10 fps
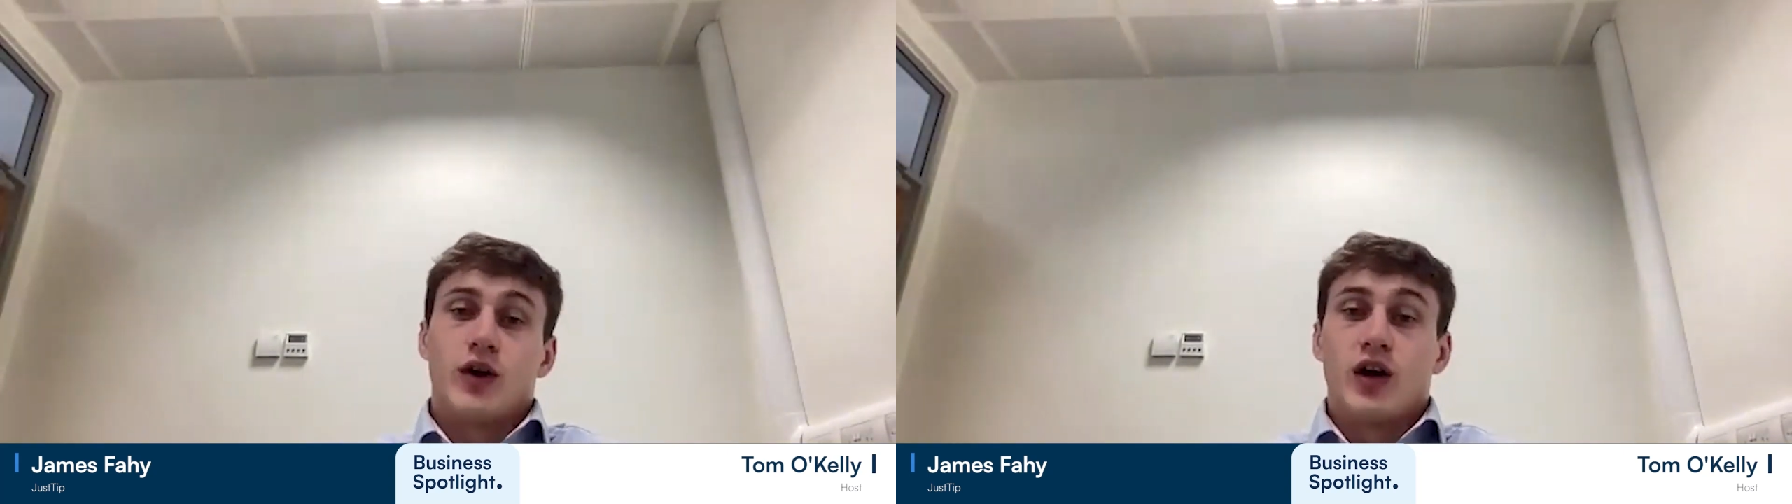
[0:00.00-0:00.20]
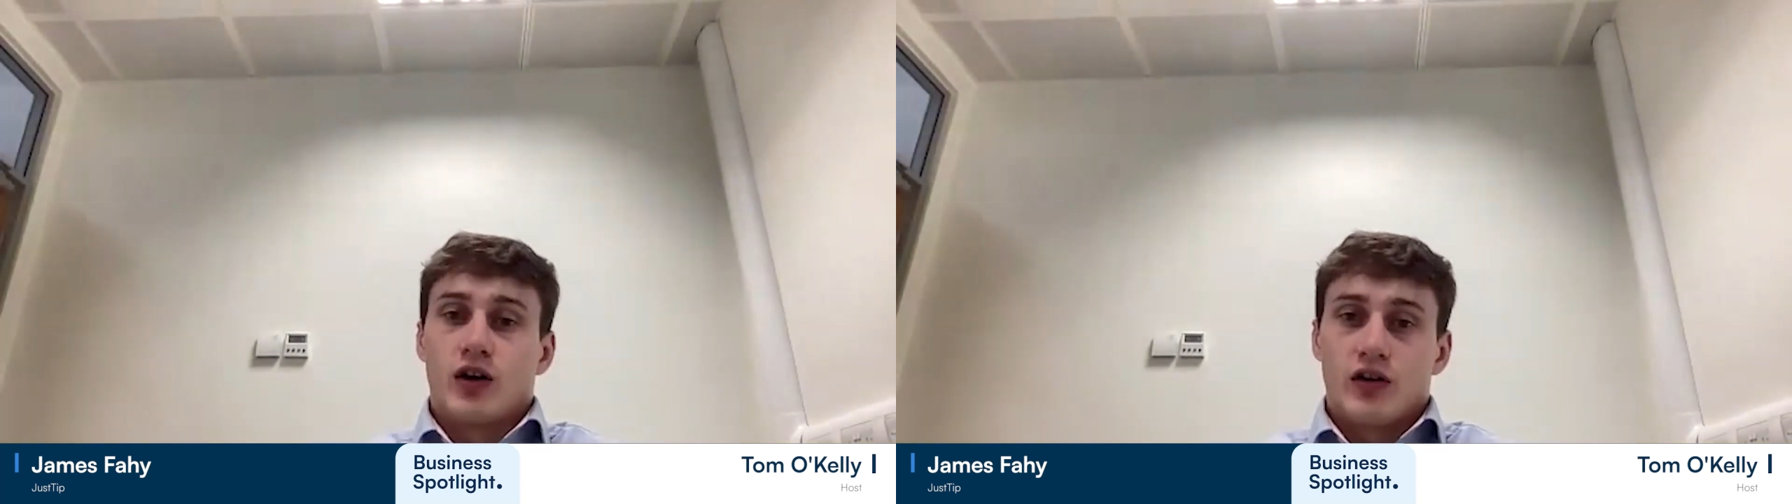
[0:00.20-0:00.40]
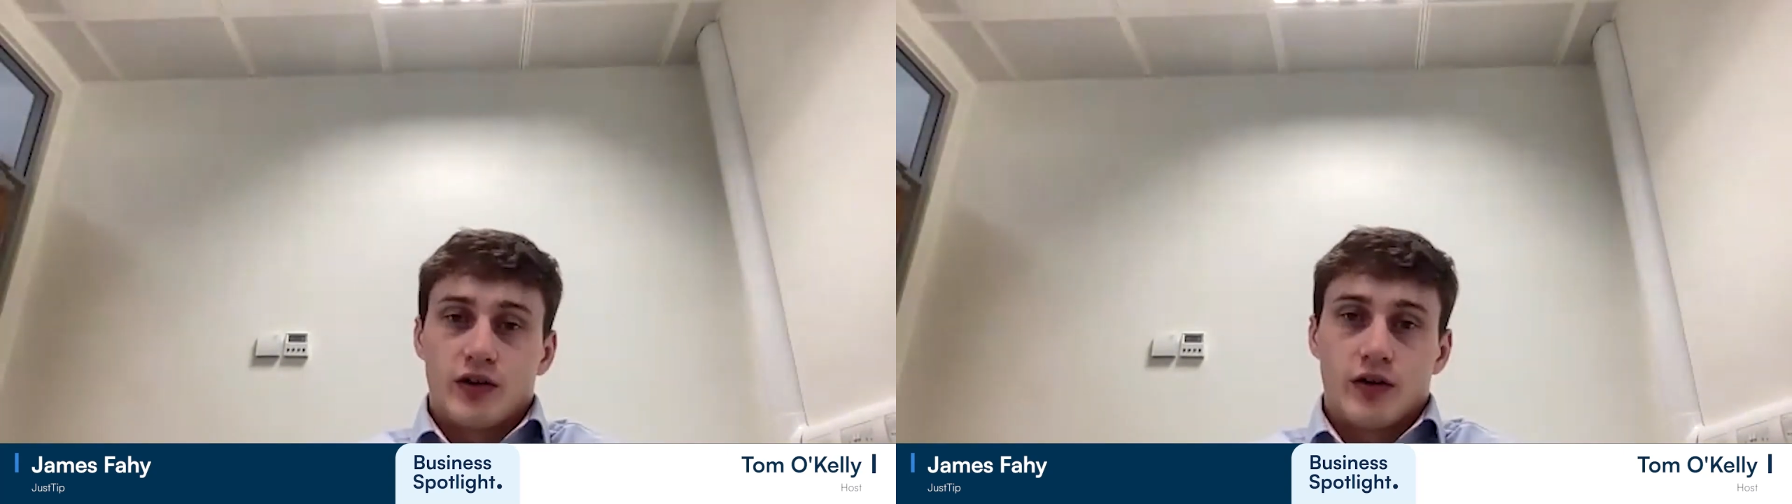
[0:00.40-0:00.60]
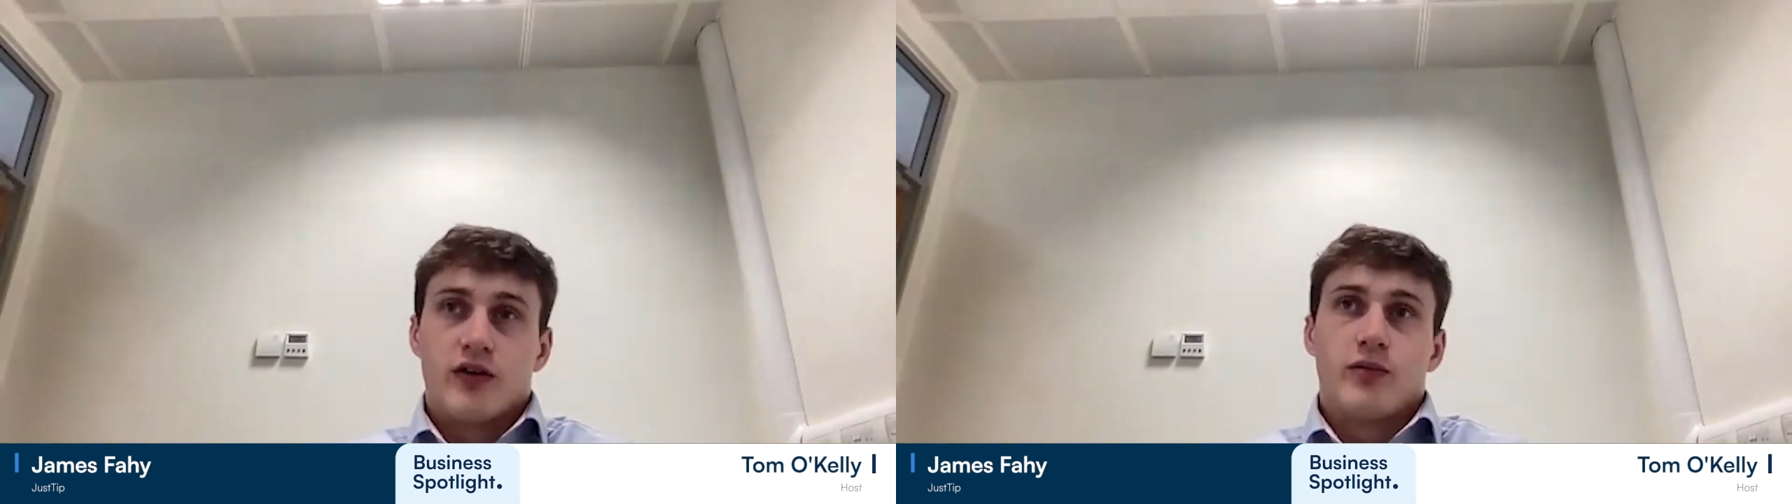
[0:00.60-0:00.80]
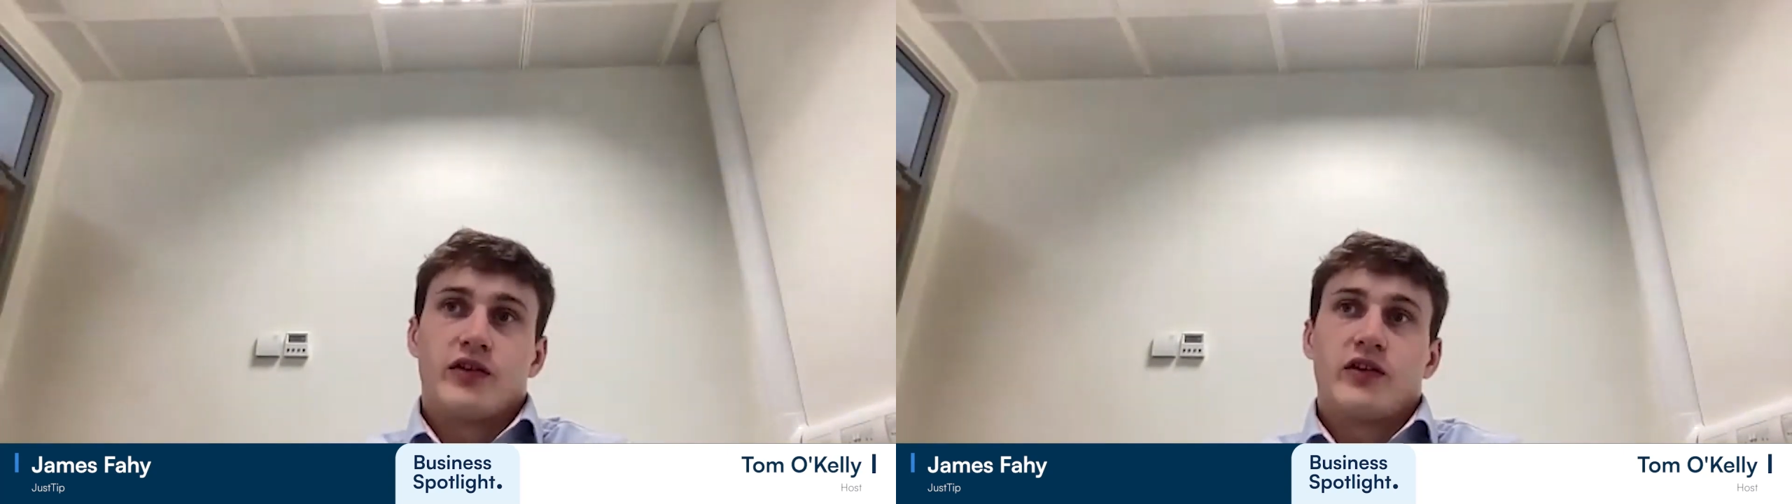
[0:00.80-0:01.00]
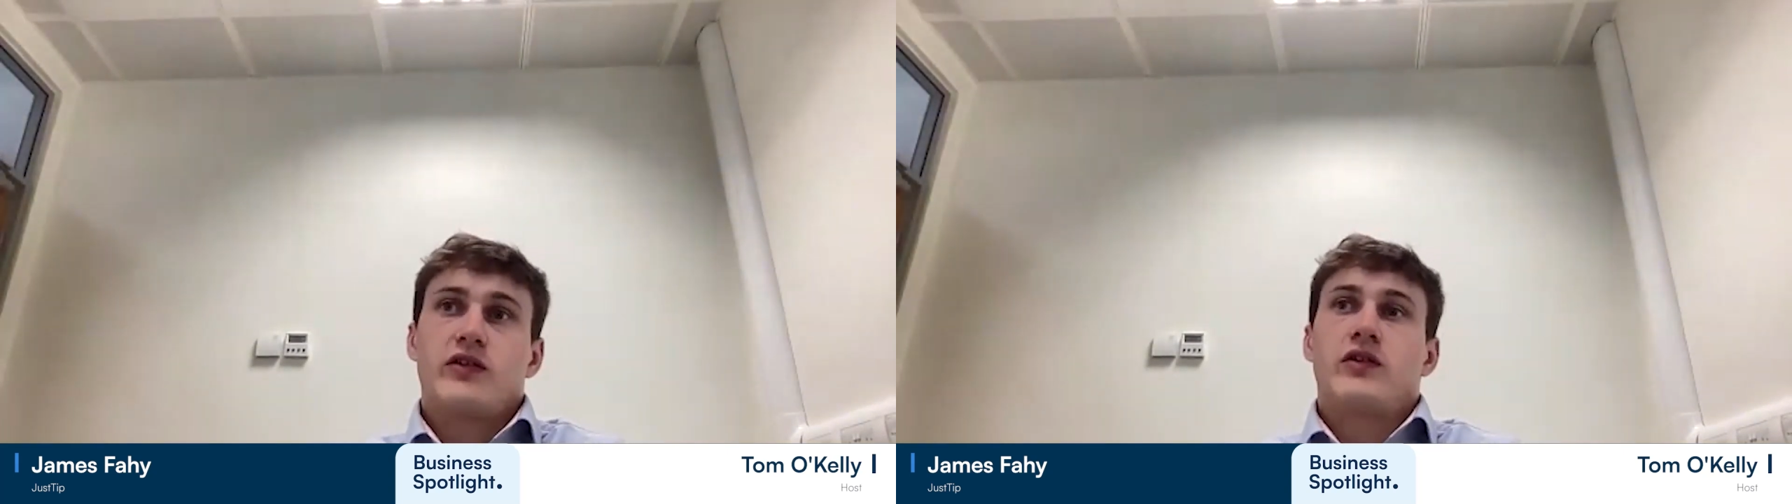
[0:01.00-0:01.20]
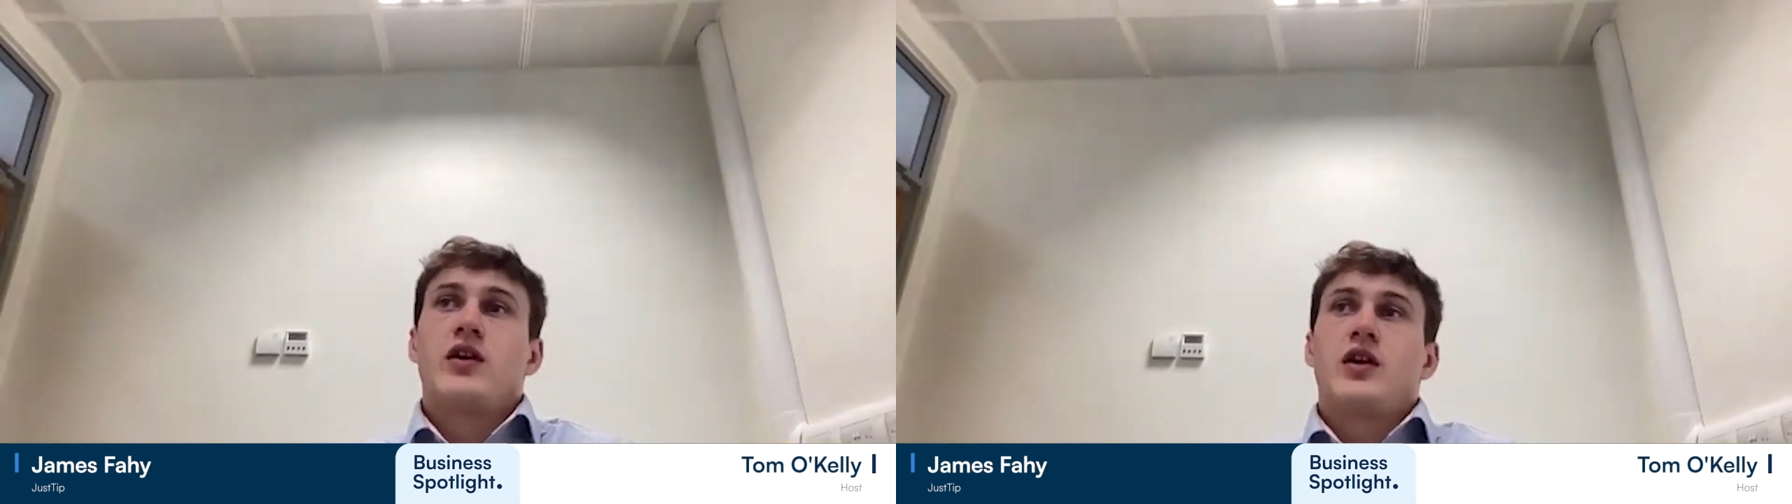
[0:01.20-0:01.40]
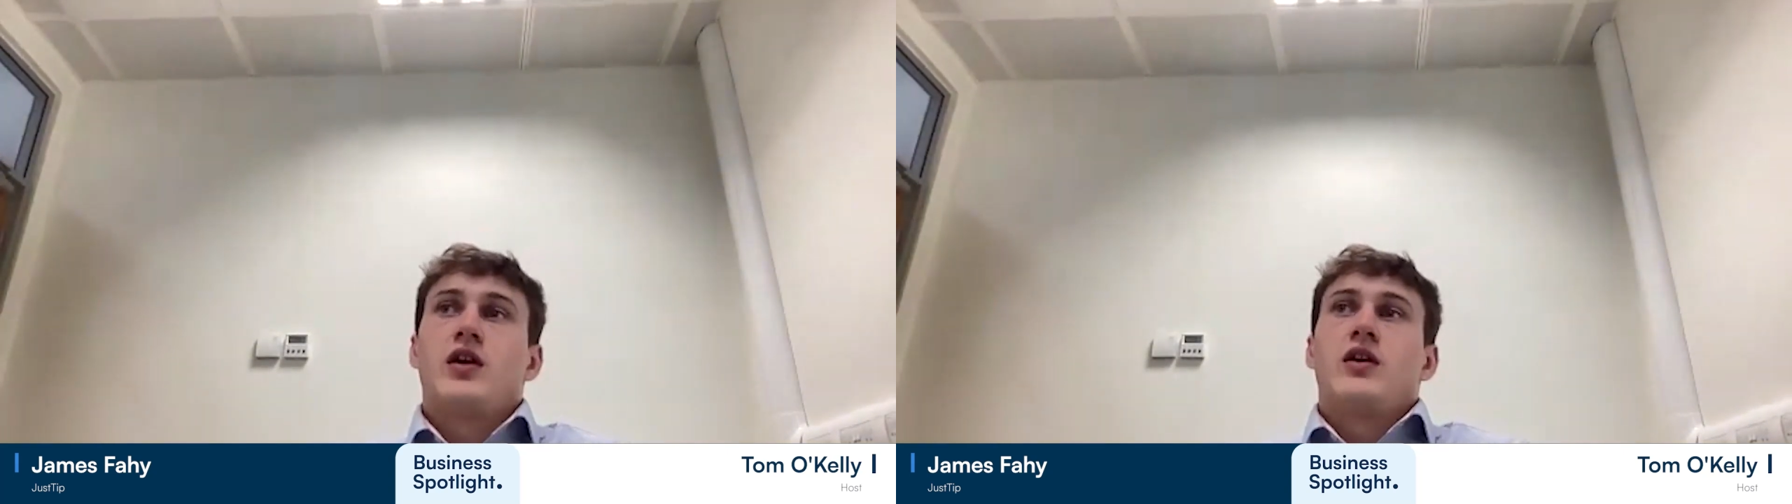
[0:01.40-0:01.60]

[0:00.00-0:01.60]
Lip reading: we're looking to go as a business.